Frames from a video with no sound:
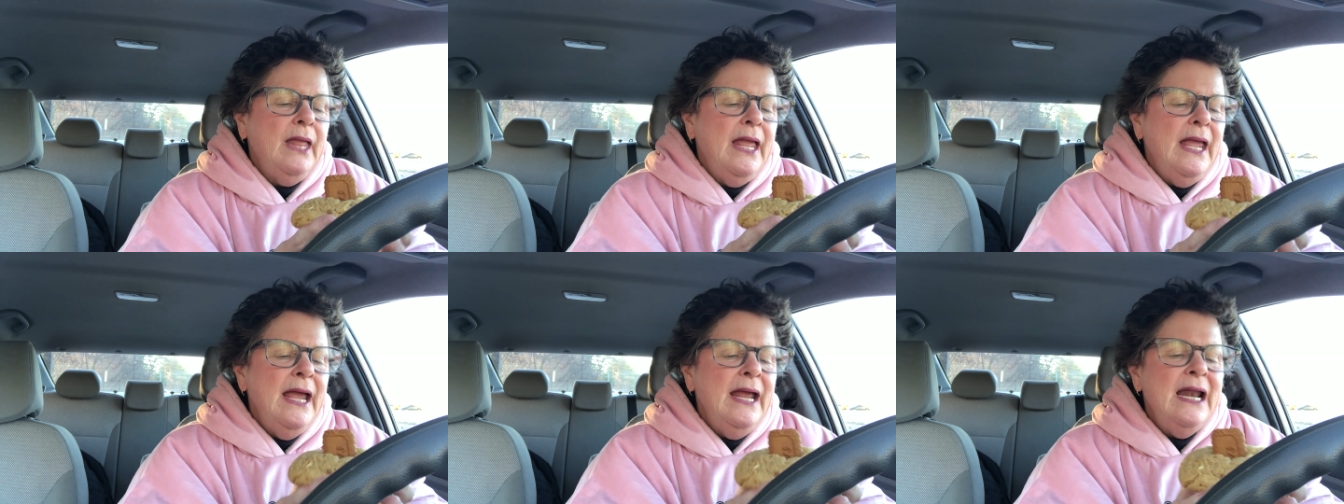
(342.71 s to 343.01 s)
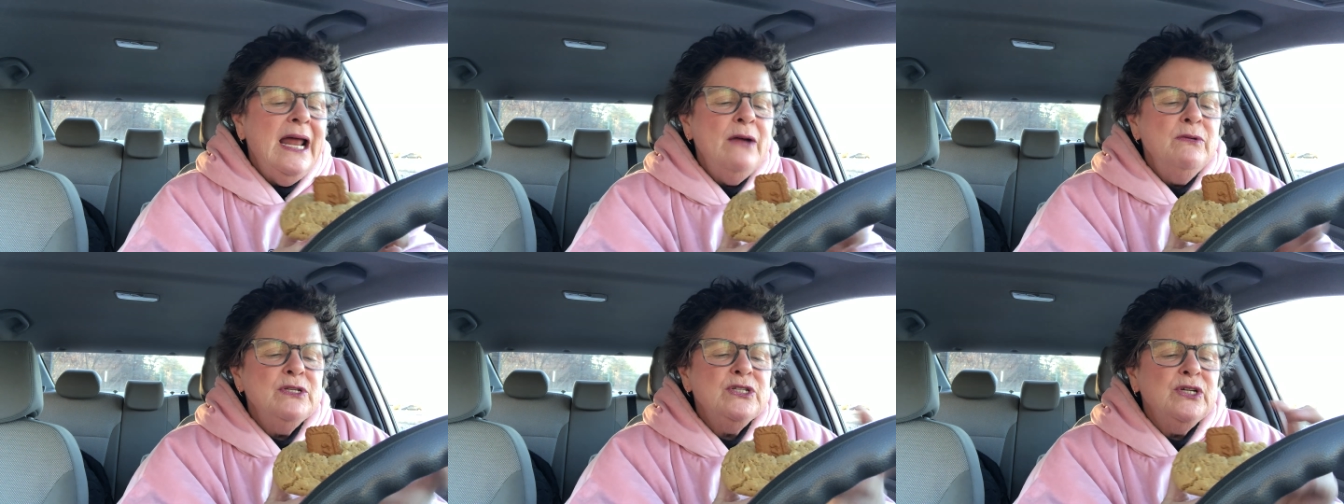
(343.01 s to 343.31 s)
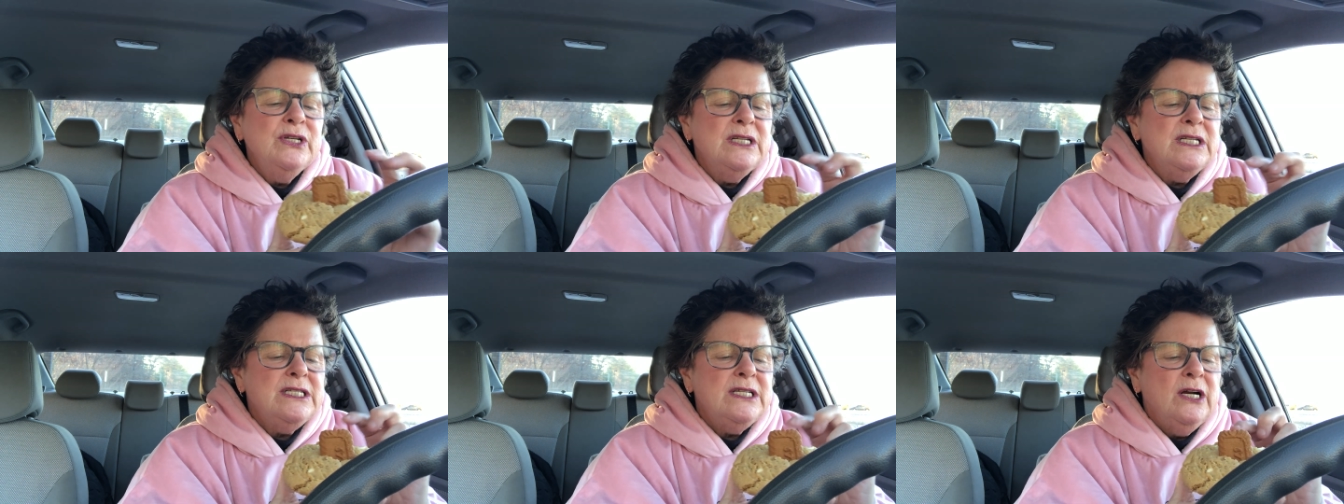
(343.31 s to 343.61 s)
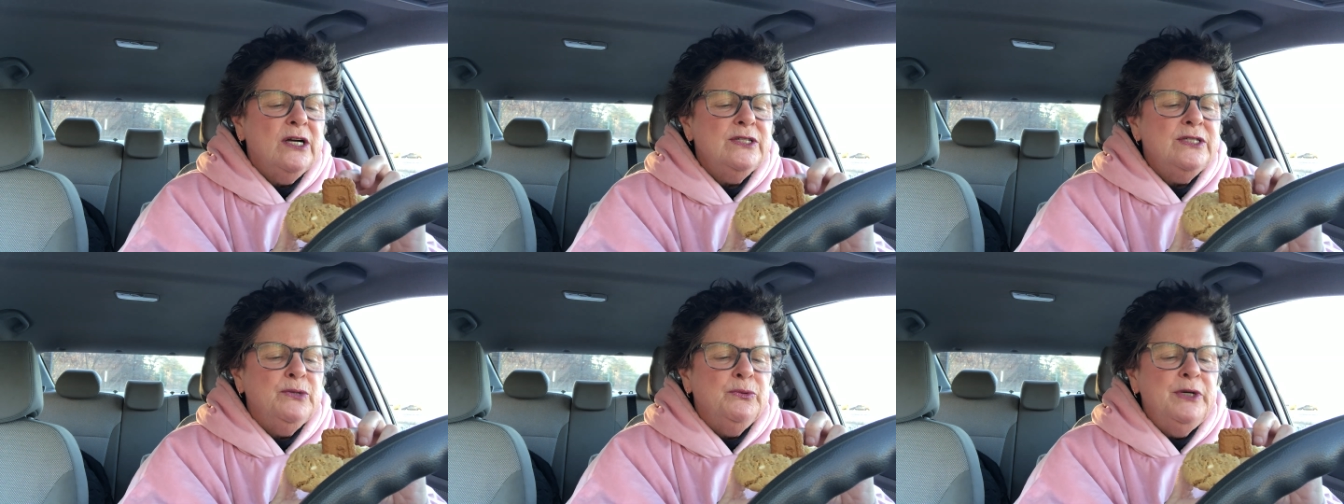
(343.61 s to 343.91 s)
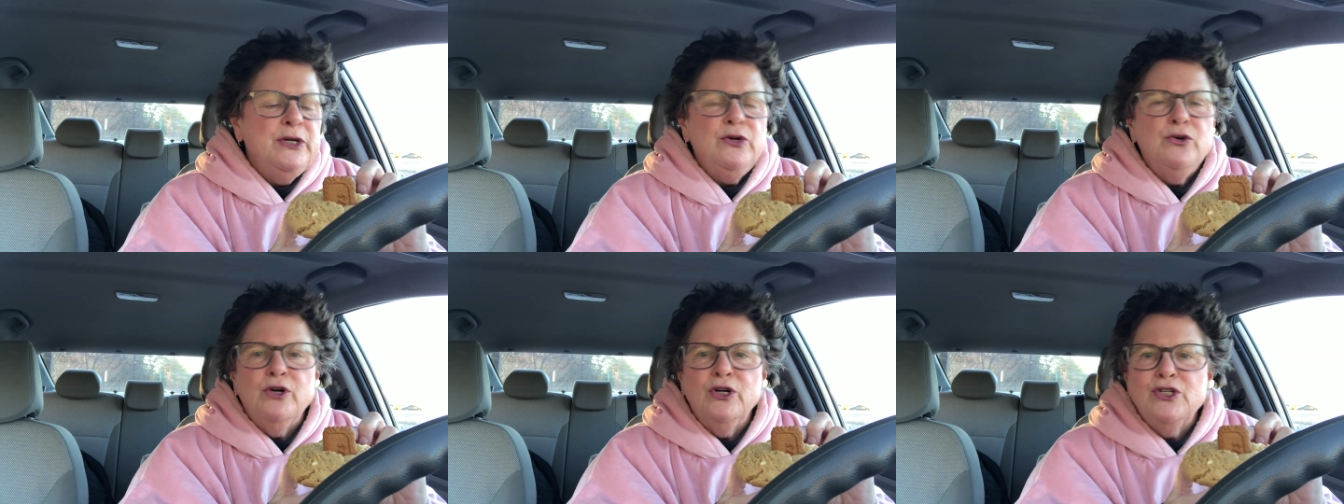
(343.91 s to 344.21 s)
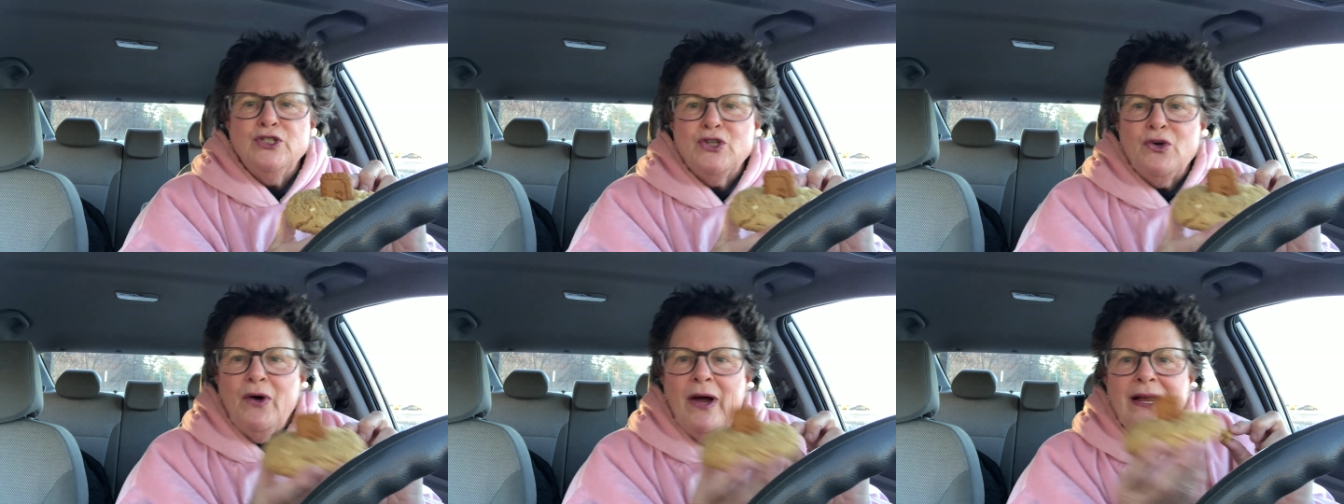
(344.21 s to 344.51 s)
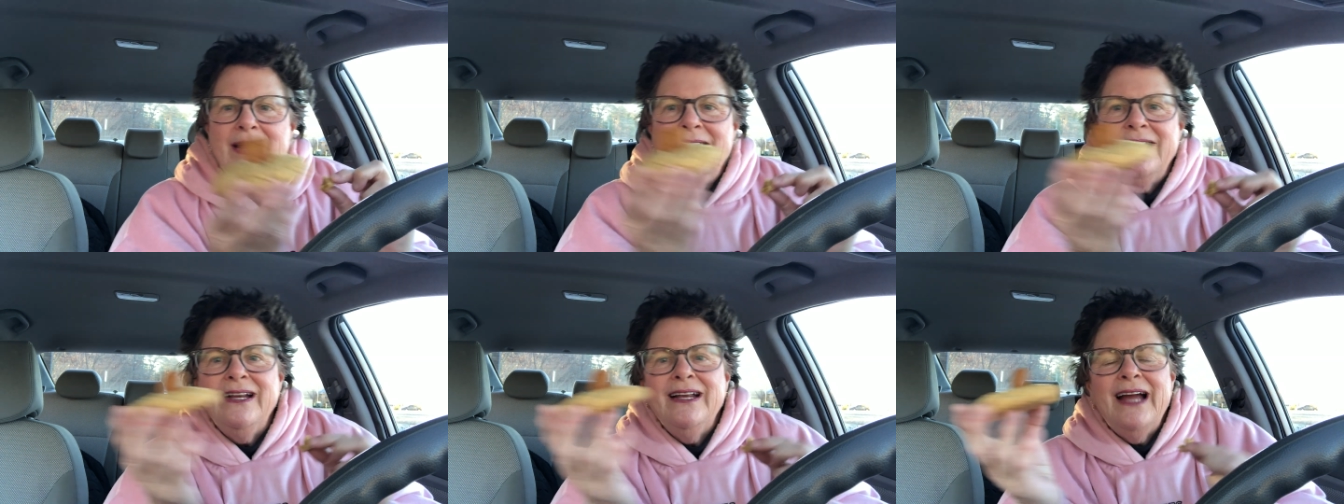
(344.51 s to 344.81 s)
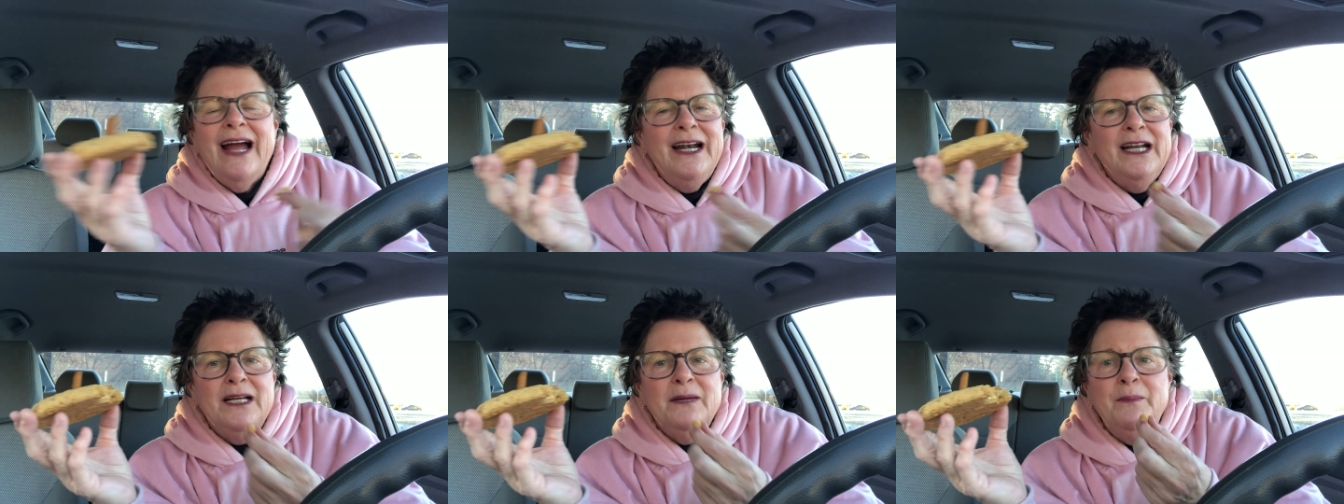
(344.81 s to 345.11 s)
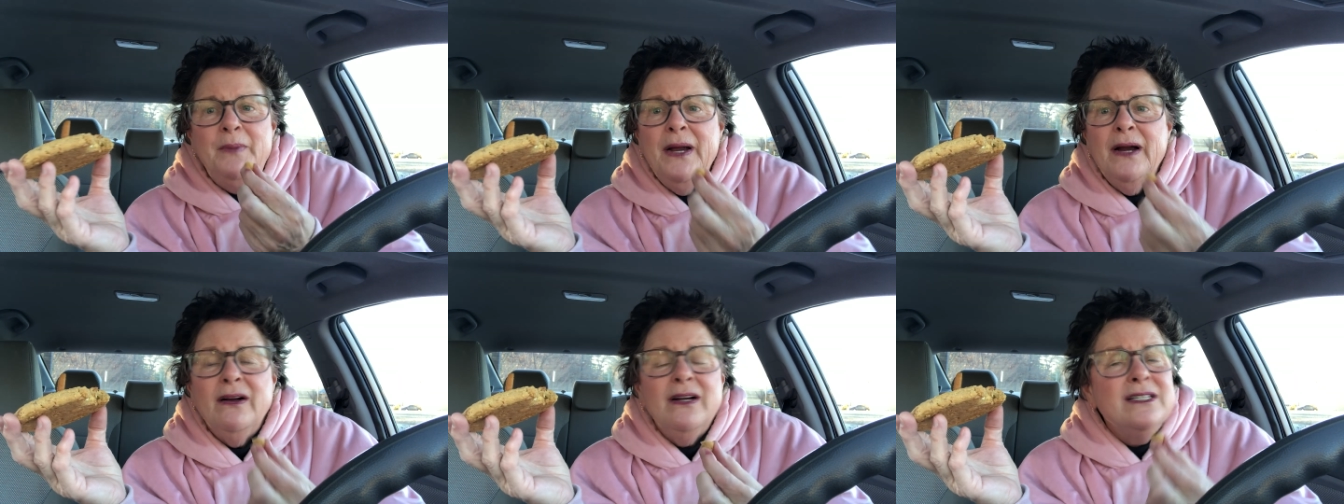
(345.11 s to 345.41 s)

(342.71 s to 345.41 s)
and I was going to start to record so I can kind of compare,